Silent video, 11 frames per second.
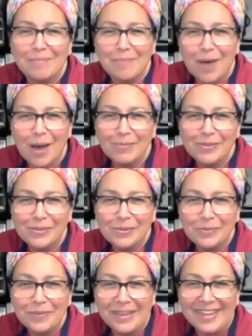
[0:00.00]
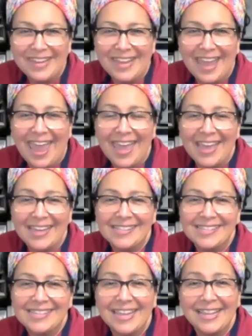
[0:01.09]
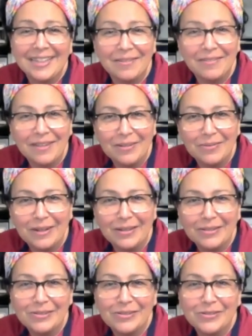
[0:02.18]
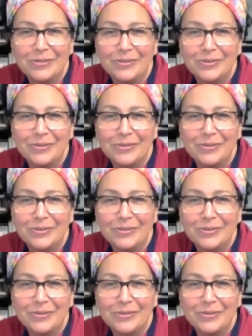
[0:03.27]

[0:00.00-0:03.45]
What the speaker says: moms to be and individuals